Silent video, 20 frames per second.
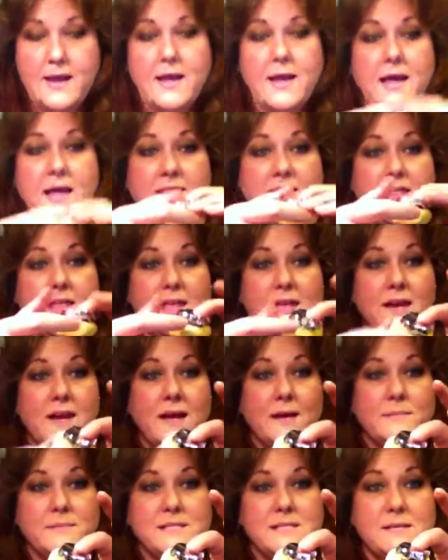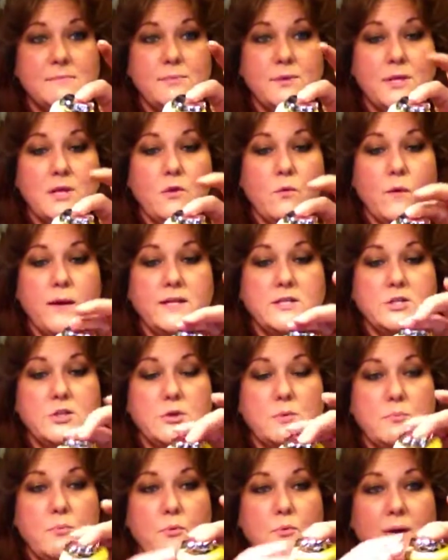and then I'm simply going to
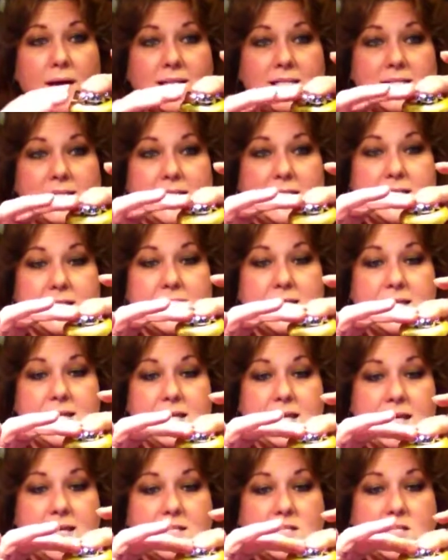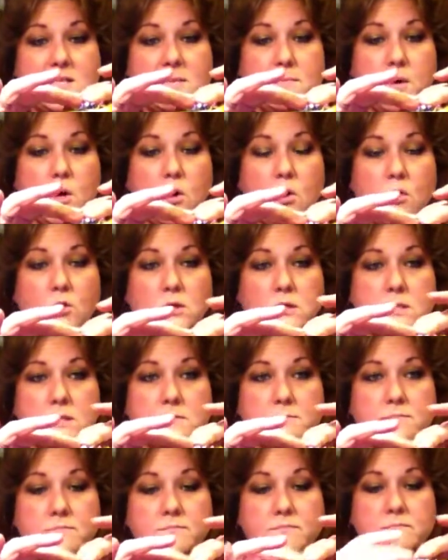press it into the mold.
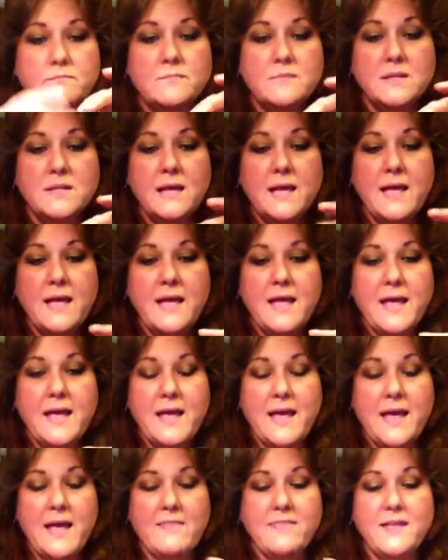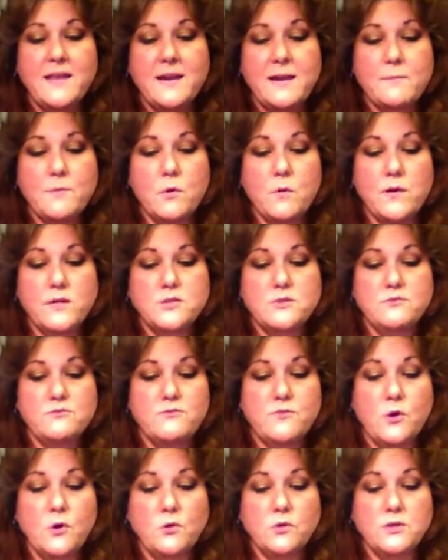And then I'm going to
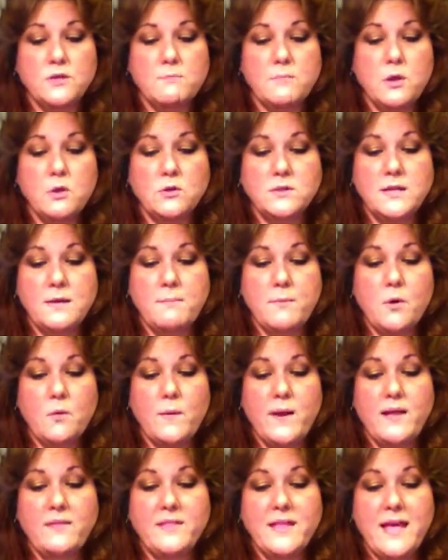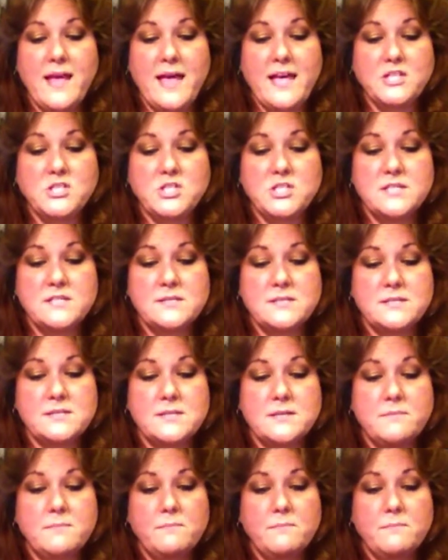fold the mold up around the edges.